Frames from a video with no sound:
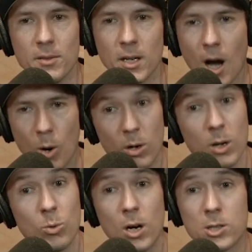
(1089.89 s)
Like I
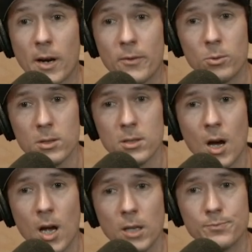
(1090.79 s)
want to watch everyone yeah.